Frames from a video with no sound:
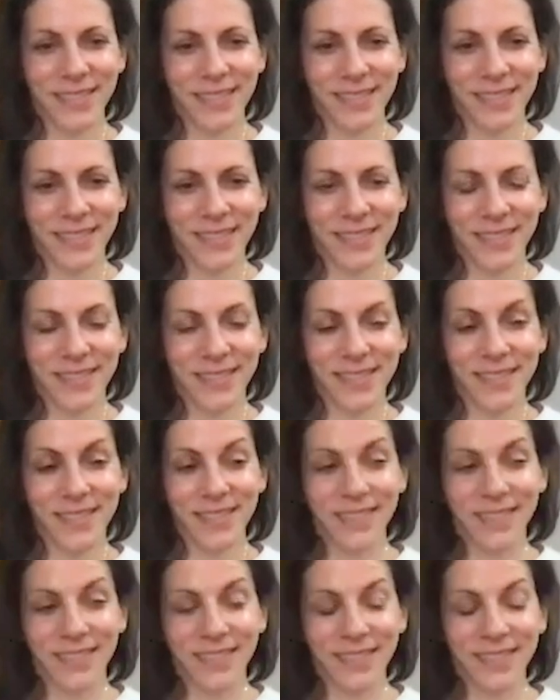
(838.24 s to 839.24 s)

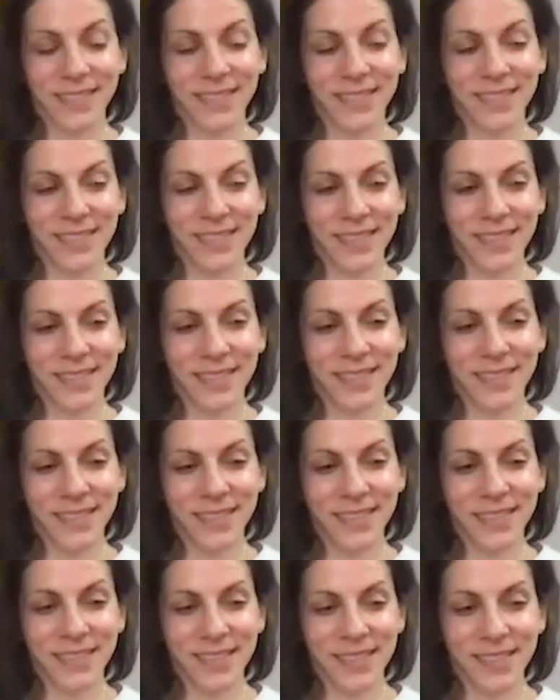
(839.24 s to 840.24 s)

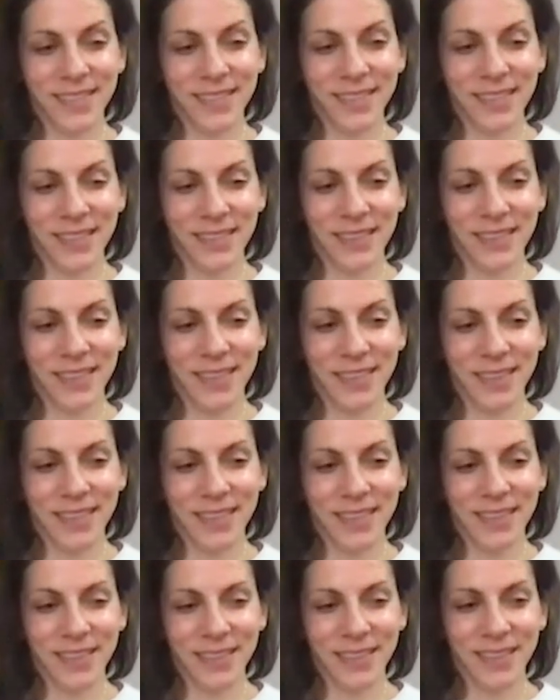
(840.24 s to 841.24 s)

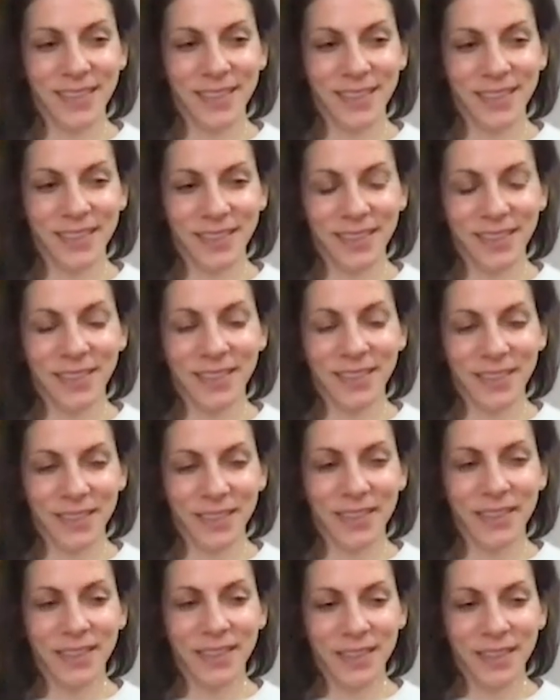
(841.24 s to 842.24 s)

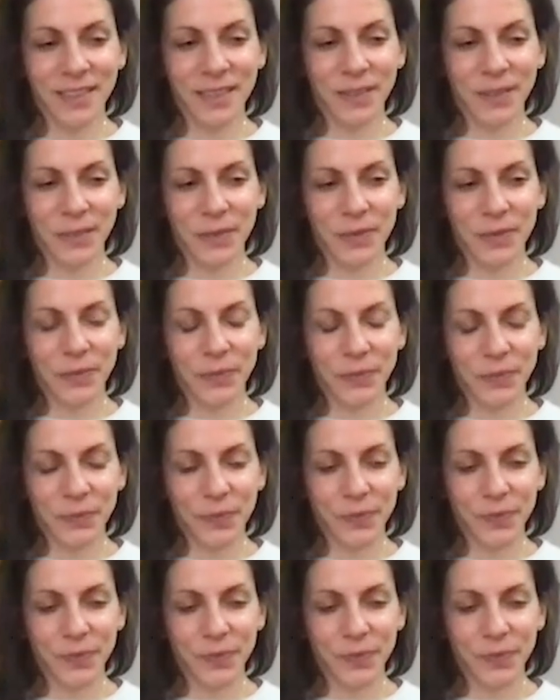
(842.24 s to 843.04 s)
This person isn't speaking.